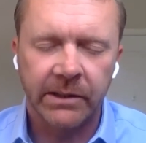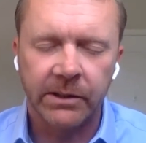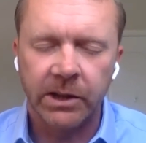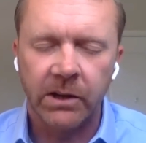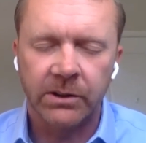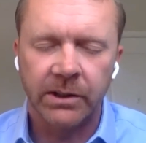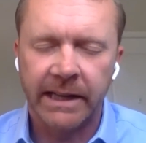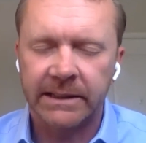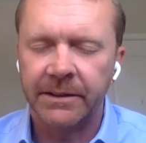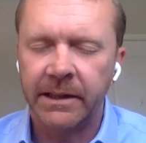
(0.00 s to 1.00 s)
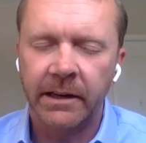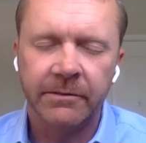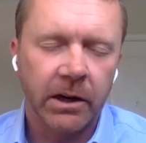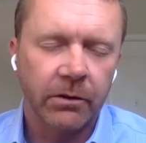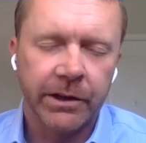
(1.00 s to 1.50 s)
Then there's also the activity that
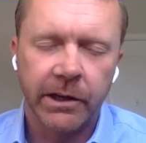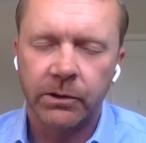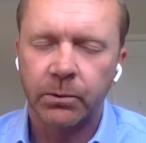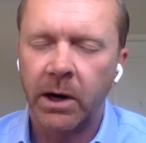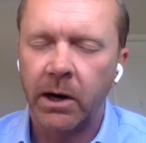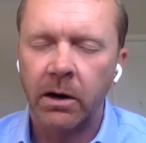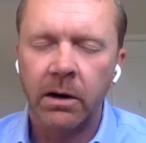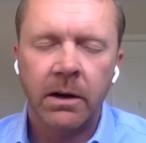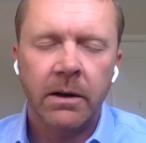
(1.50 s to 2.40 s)
I've done over the years where,